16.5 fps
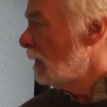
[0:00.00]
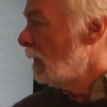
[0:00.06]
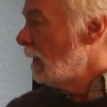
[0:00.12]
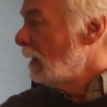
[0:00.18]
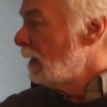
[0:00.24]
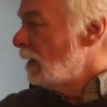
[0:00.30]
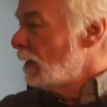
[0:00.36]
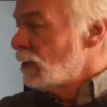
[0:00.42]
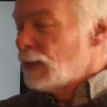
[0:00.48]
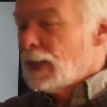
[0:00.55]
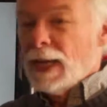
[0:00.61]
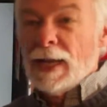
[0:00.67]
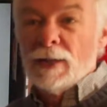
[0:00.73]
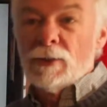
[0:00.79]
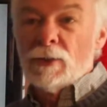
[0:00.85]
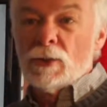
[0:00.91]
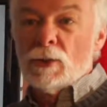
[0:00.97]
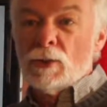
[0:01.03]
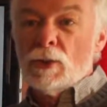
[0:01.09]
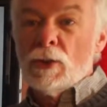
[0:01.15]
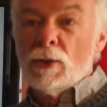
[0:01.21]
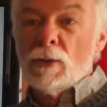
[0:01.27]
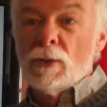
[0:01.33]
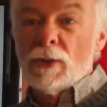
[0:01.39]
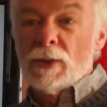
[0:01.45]
in this case
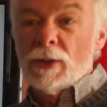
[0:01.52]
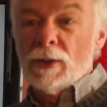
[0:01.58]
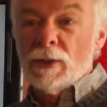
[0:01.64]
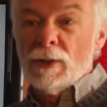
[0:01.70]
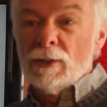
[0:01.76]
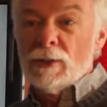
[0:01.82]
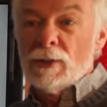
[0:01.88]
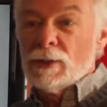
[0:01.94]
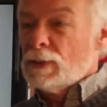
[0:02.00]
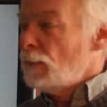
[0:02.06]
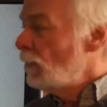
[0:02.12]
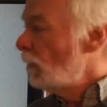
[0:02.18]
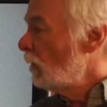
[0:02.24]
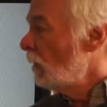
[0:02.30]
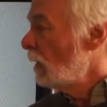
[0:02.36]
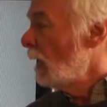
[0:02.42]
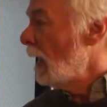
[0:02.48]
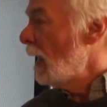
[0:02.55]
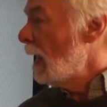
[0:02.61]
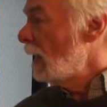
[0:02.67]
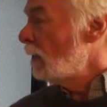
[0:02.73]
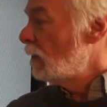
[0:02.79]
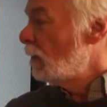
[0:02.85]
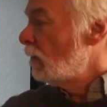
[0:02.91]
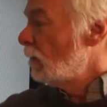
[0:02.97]
2/3,
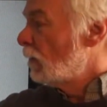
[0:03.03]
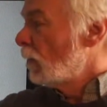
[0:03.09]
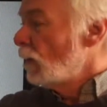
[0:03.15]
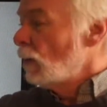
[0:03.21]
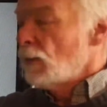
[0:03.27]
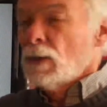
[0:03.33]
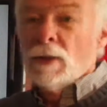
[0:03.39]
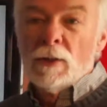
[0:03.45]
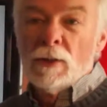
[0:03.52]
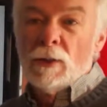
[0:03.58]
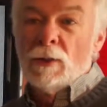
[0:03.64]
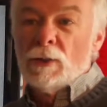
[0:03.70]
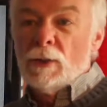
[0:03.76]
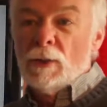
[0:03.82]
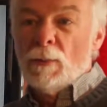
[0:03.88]
and convert to